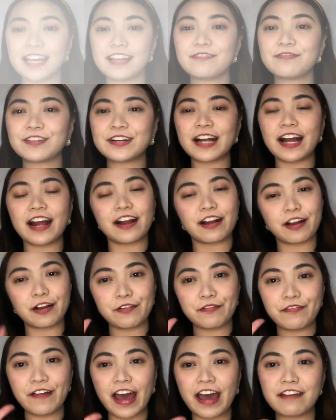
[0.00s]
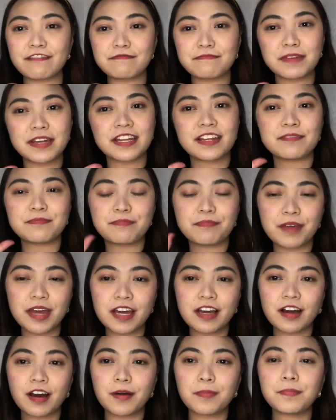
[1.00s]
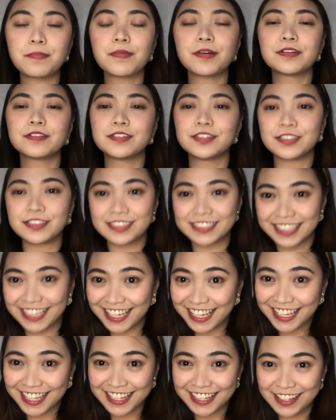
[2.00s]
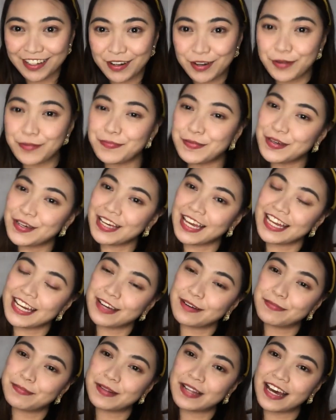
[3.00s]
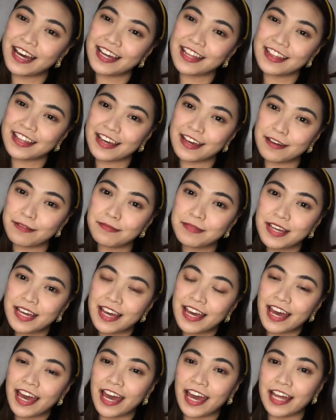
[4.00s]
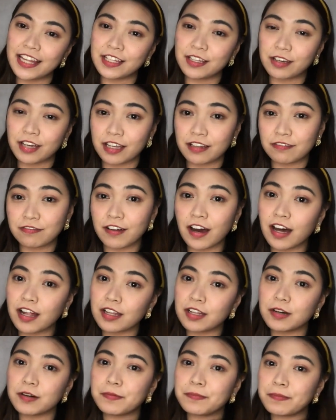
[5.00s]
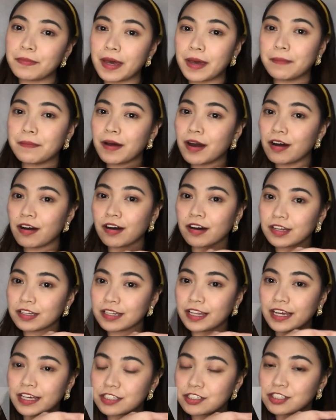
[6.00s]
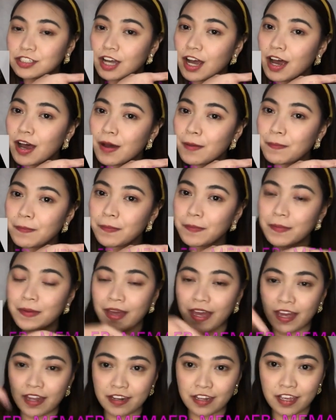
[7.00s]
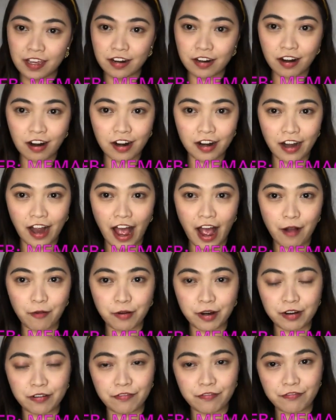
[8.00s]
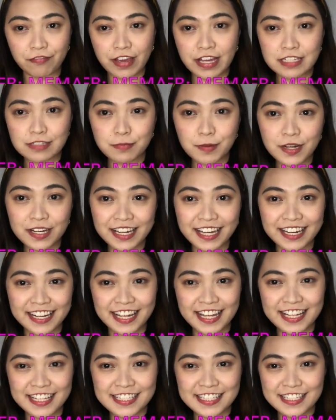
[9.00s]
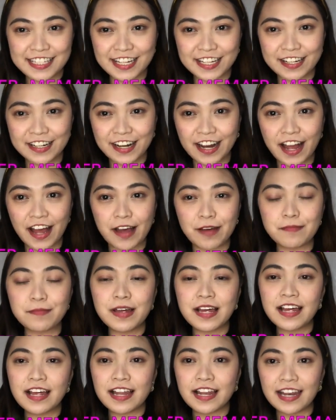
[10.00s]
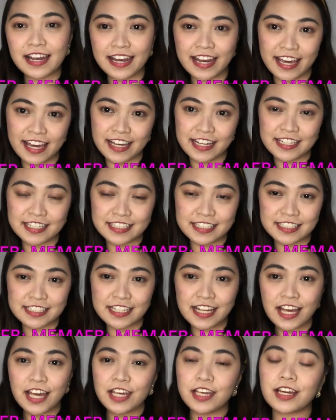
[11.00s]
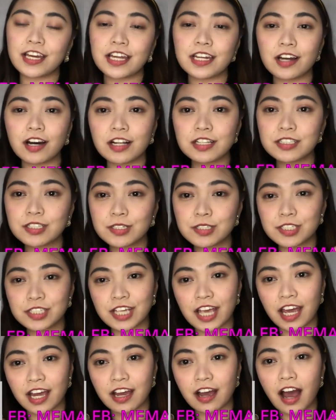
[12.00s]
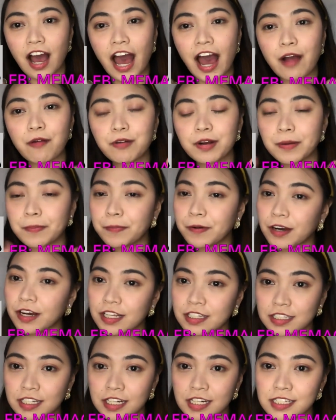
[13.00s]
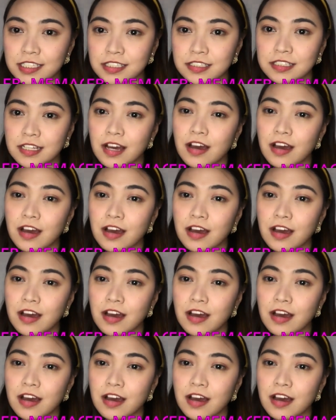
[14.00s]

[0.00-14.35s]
it for our 5-minute makeup routine. Hope you can apply them and you can follow MEMA online shop. And here are our Facebook and Instagram links. You can also check our products